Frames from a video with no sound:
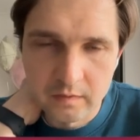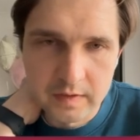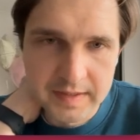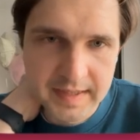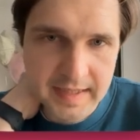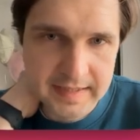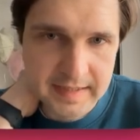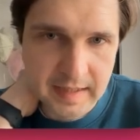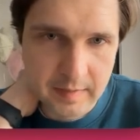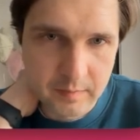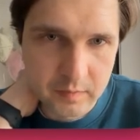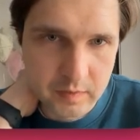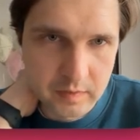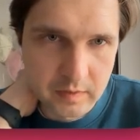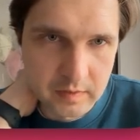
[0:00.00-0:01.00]
setup,
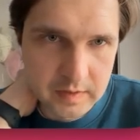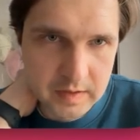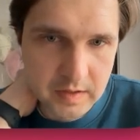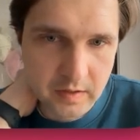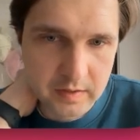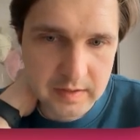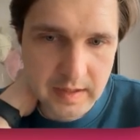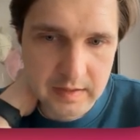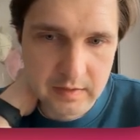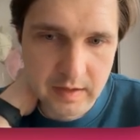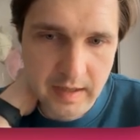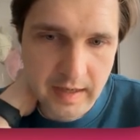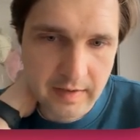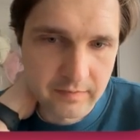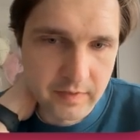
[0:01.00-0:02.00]
to the stocks that you
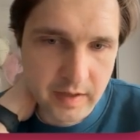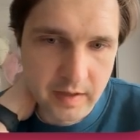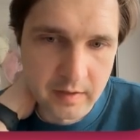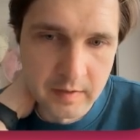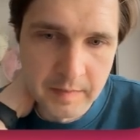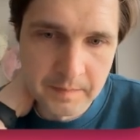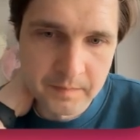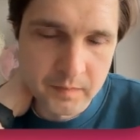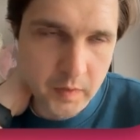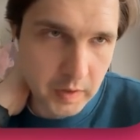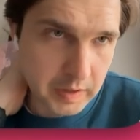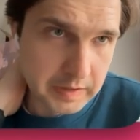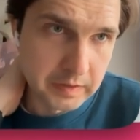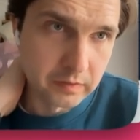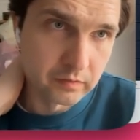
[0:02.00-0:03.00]
have there. You
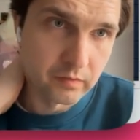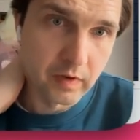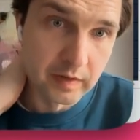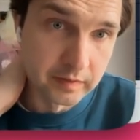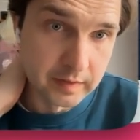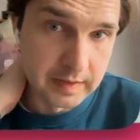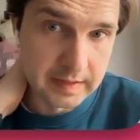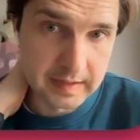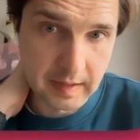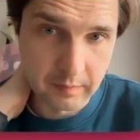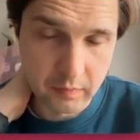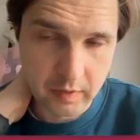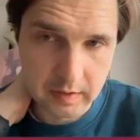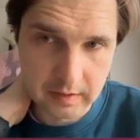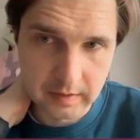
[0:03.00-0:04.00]
can run this
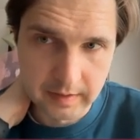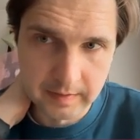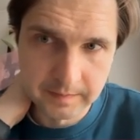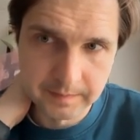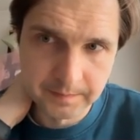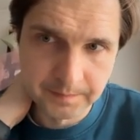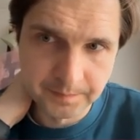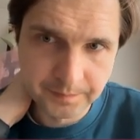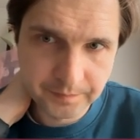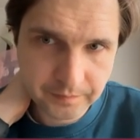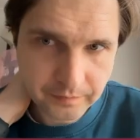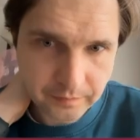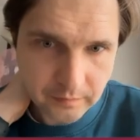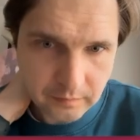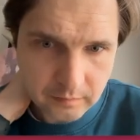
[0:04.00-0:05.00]
separately.
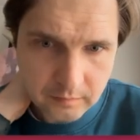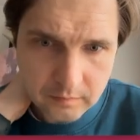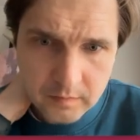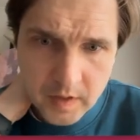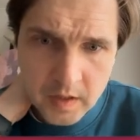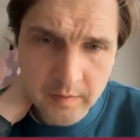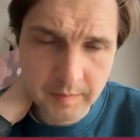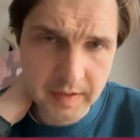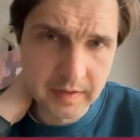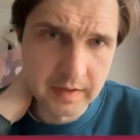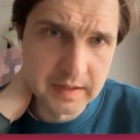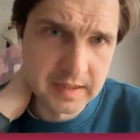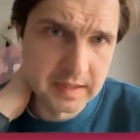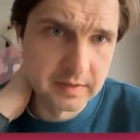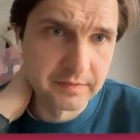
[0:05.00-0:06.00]
But
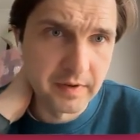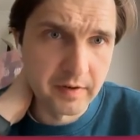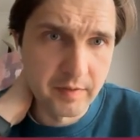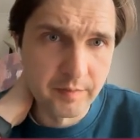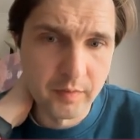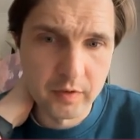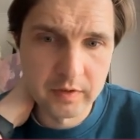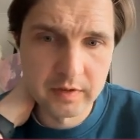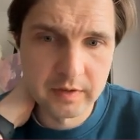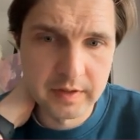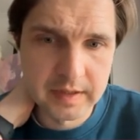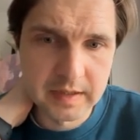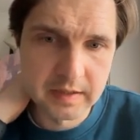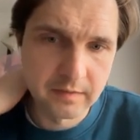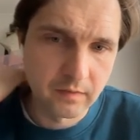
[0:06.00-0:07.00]
this is very important.
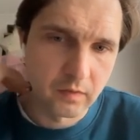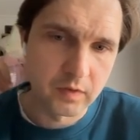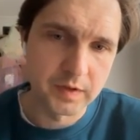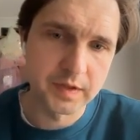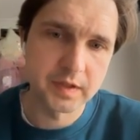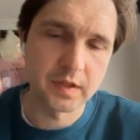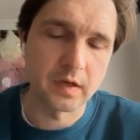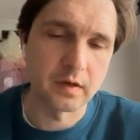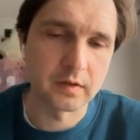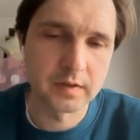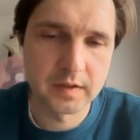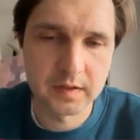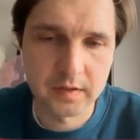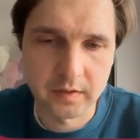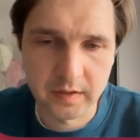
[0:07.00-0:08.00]
This is for
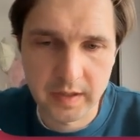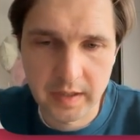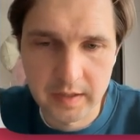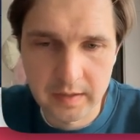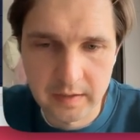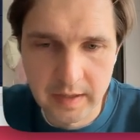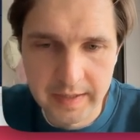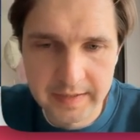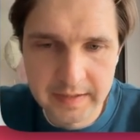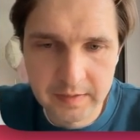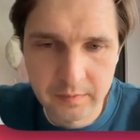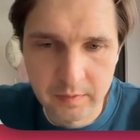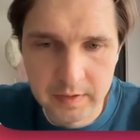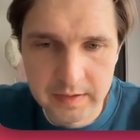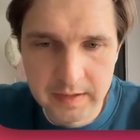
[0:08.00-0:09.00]
stocks, okay?
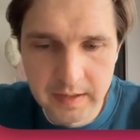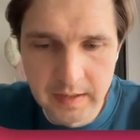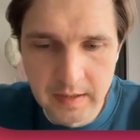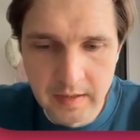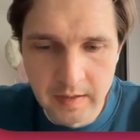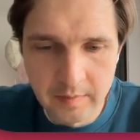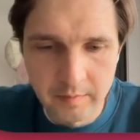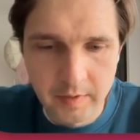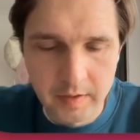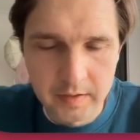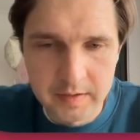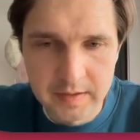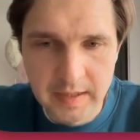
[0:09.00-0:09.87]
Because